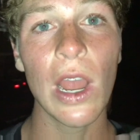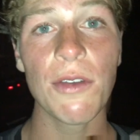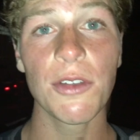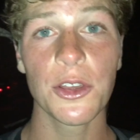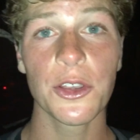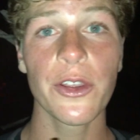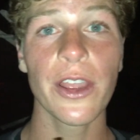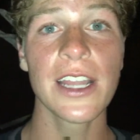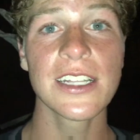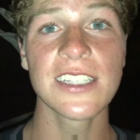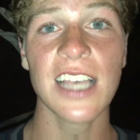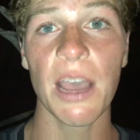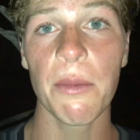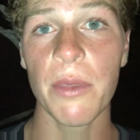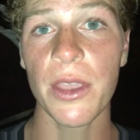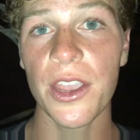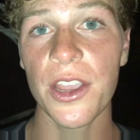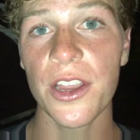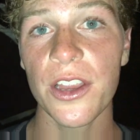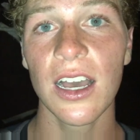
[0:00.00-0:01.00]
We're having a great time
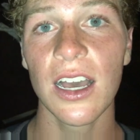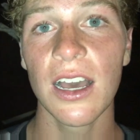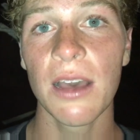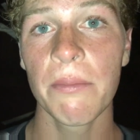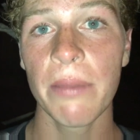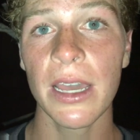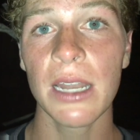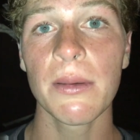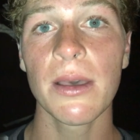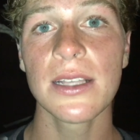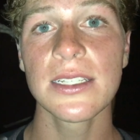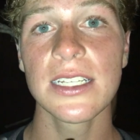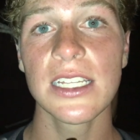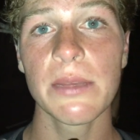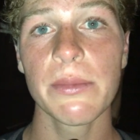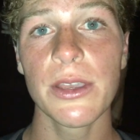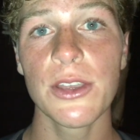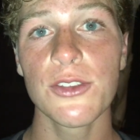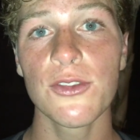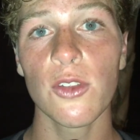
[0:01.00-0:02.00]
here uh, in Panama City
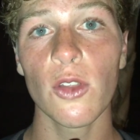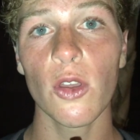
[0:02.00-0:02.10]
Beach,